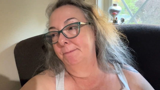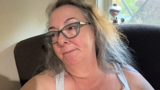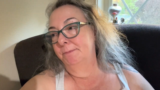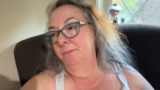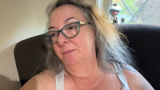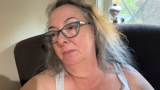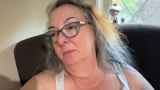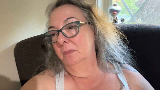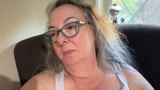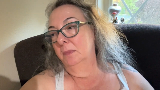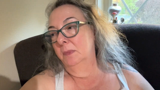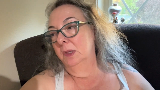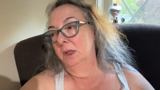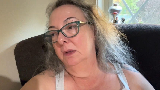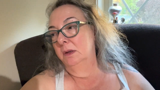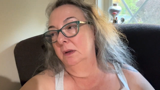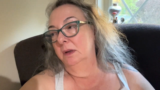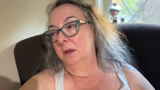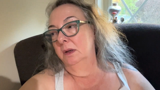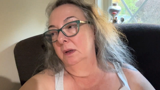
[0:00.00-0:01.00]

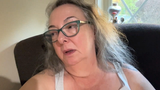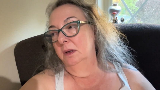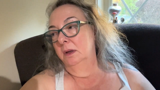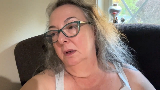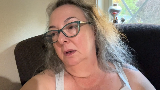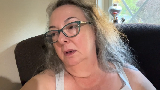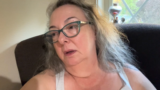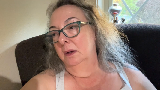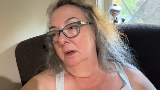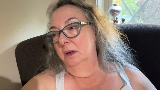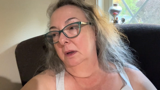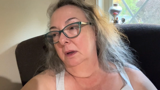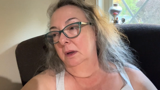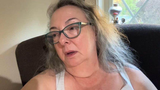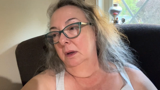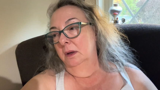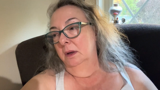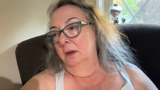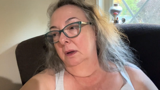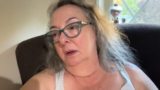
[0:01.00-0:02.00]

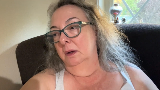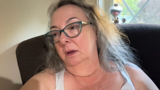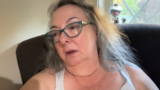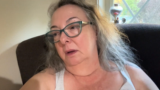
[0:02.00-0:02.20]
Nobody speaks.